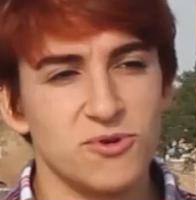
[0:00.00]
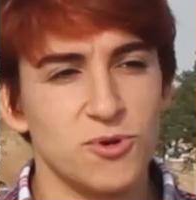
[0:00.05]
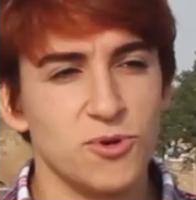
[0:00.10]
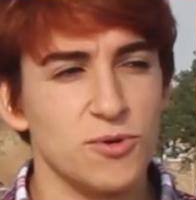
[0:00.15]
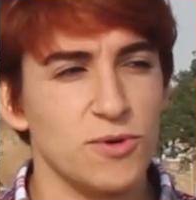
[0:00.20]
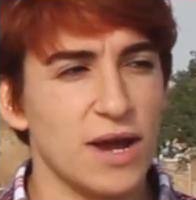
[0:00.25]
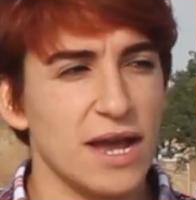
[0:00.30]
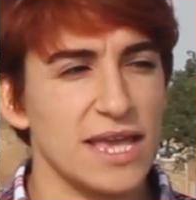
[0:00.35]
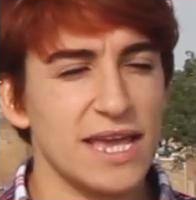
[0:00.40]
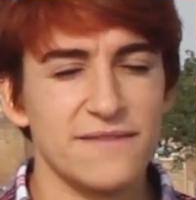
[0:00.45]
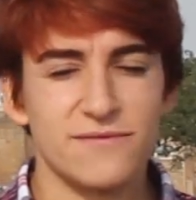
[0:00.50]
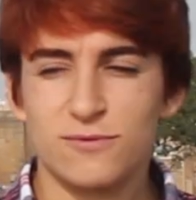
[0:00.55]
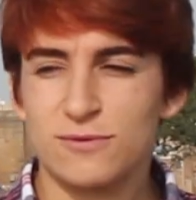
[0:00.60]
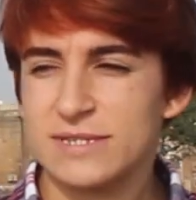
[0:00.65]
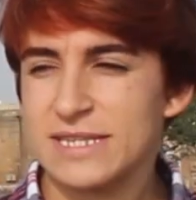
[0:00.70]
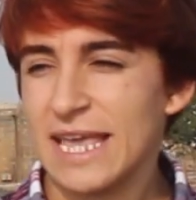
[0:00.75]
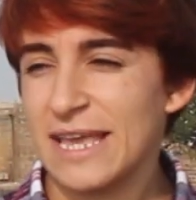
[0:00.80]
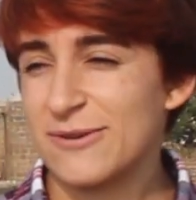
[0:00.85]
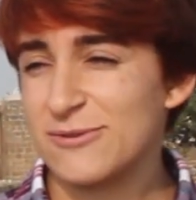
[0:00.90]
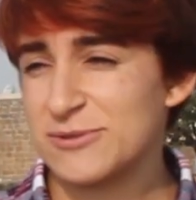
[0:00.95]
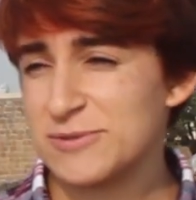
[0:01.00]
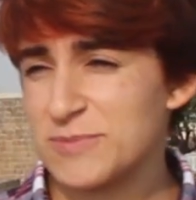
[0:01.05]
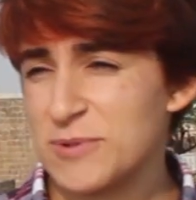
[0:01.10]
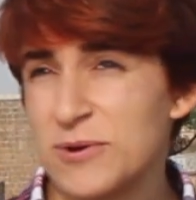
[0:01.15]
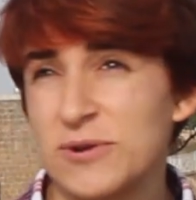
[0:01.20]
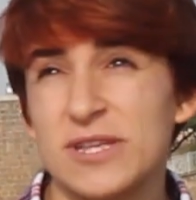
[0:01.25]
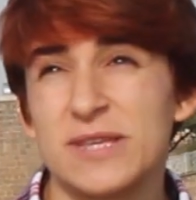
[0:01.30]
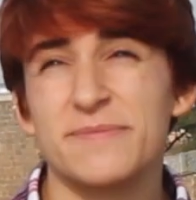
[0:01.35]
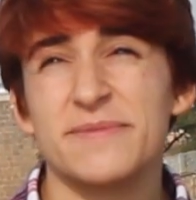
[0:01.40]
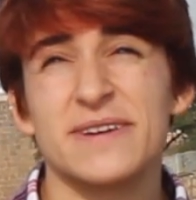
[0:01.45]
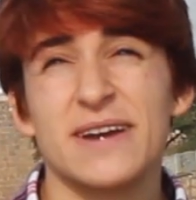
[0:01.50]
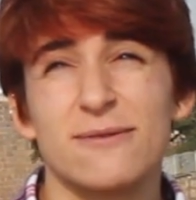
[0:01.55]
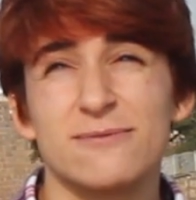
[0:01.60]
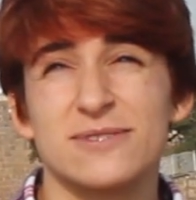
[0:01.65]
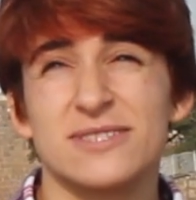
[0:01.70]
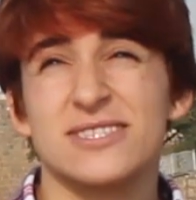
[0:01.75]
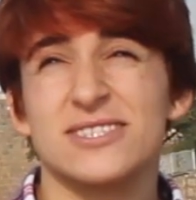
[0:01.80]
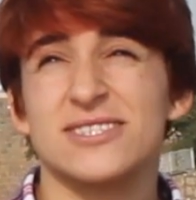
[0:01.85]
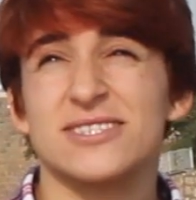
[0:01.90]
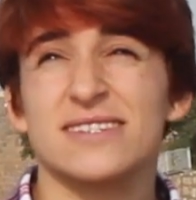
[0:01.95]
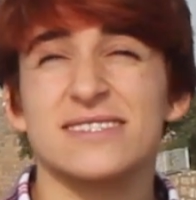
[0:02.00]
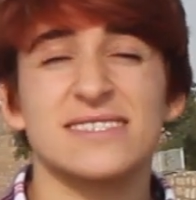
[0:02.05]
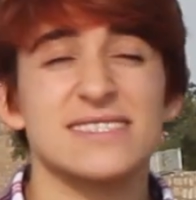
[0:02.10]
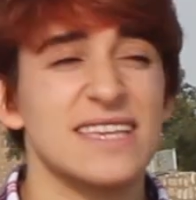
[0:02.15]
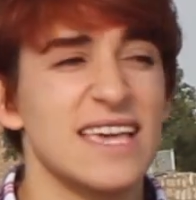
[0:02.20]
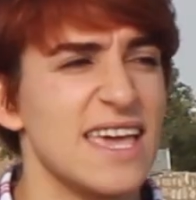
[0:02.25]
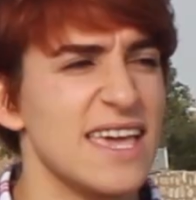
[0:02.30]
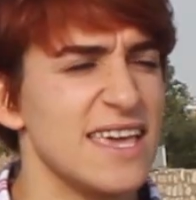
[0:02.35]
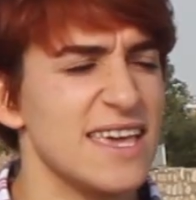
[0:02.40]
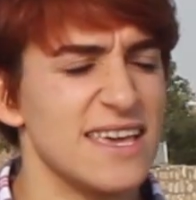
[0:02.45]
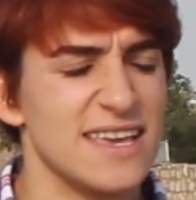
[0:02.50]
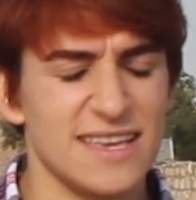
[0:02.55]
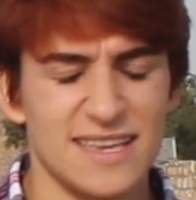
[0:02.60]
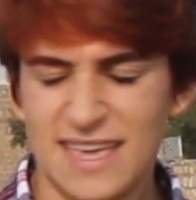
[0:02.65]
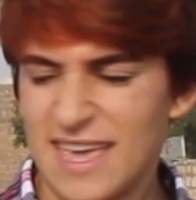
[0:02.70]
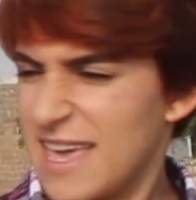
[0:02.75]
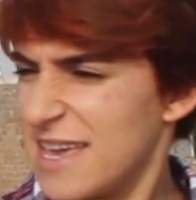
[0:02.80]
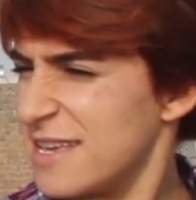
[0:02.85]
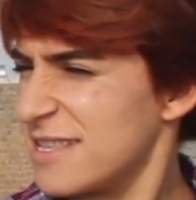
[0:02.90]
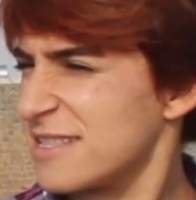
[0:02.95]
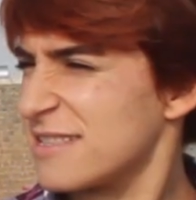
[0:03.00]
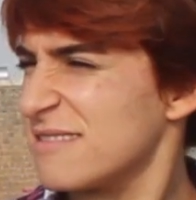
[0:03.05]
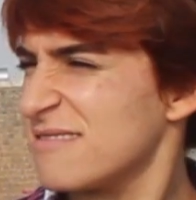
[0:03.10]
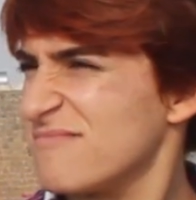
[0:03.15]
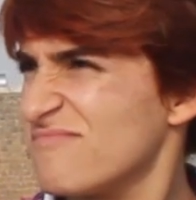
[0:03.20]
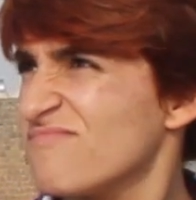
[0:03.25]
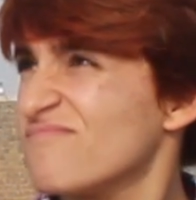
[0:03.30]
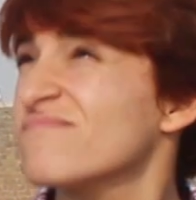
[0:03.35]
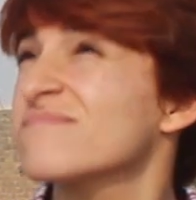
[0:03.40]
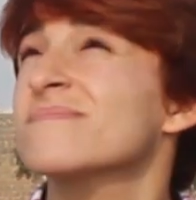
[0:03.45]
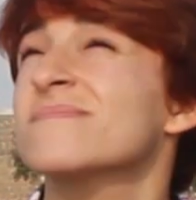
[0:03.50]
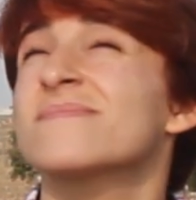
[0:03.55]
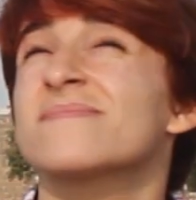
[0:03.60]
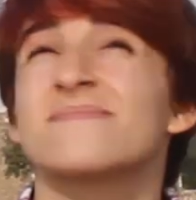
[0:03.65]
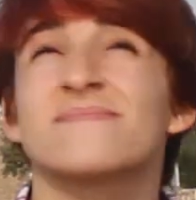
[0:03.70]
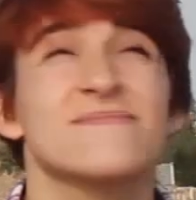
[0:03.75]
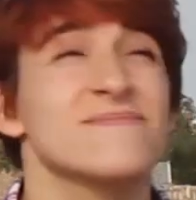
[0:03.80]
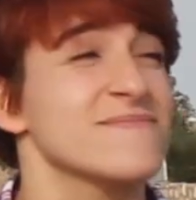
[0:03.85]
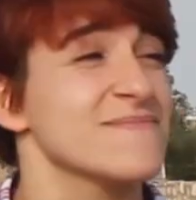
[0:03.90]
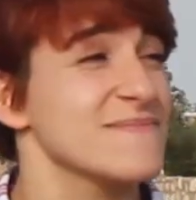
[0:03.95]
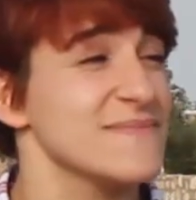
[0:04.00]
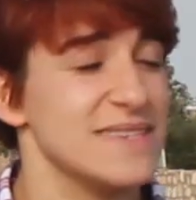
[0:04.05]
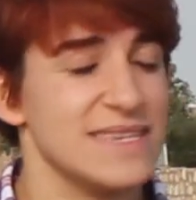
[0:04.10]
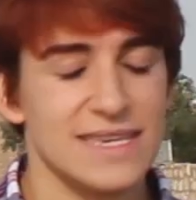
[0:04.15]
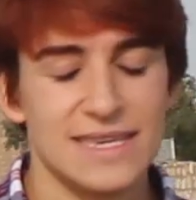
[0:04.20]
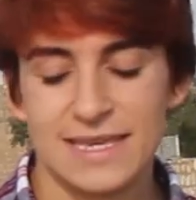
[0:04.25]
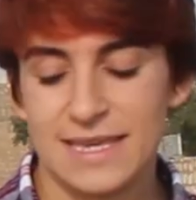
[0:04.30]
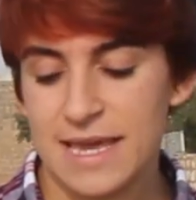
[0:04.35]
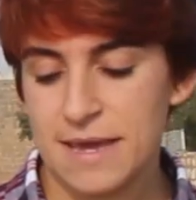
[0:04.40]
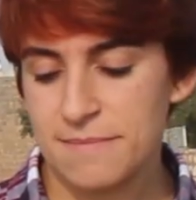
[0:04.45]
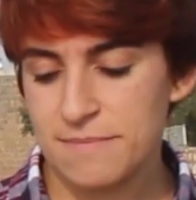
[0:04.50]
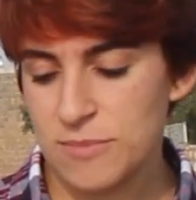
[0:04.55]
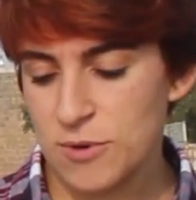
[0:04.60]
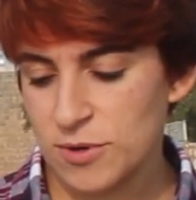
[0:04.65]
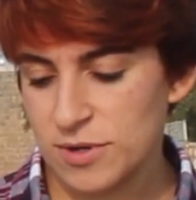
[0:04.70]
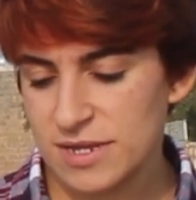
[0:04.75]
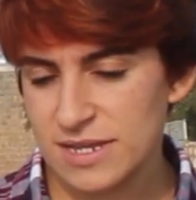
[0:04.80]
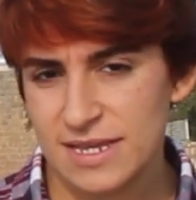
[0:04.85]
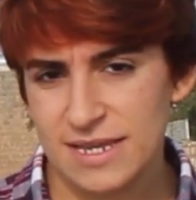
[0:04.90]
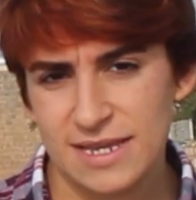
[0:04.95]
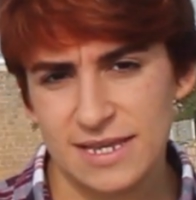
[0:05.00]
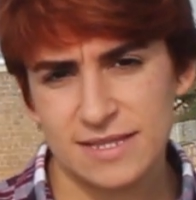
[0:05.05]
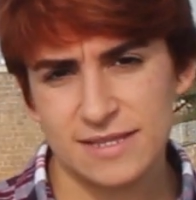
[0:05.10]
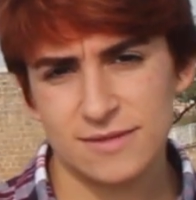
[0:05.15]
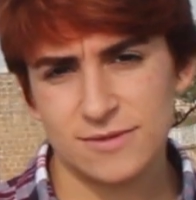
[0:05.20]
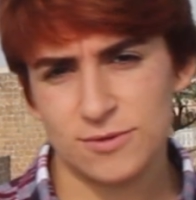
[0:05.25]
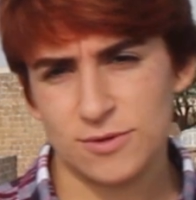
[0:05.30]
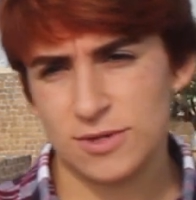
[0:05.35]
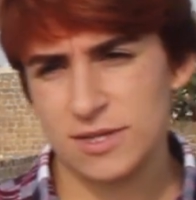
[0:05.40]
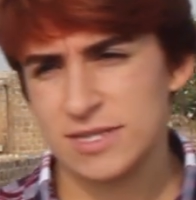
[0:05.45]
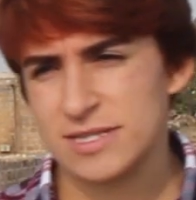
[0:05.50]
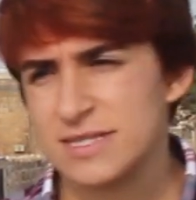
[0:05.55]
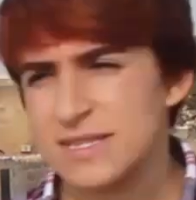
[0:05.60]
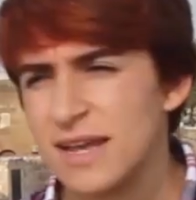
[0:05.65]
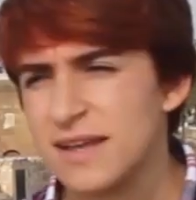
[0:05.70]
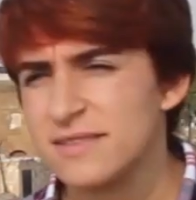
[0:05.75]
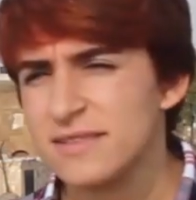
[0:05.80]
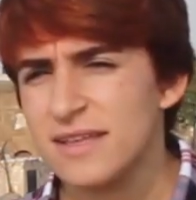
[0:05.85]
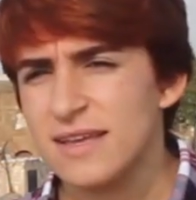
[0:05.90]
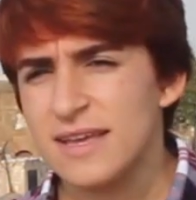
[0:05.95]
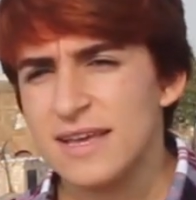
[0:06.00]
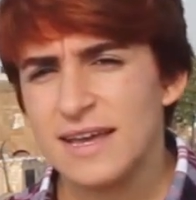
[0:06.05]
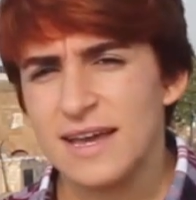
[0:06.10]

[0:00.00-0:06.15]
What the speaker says: Oh, I have to say good morning because it is just 8 a.m. morning in Kurdistan.